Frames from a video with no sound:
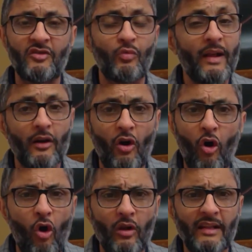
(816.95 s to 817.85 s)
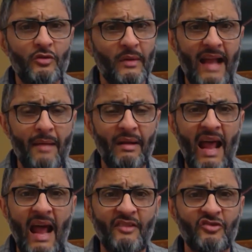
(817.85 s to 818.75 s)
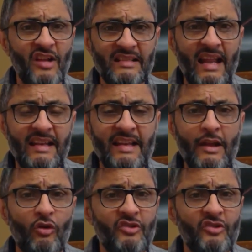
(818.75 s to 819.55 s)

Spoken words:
We're going to hold this with diamond hands, just like Neo,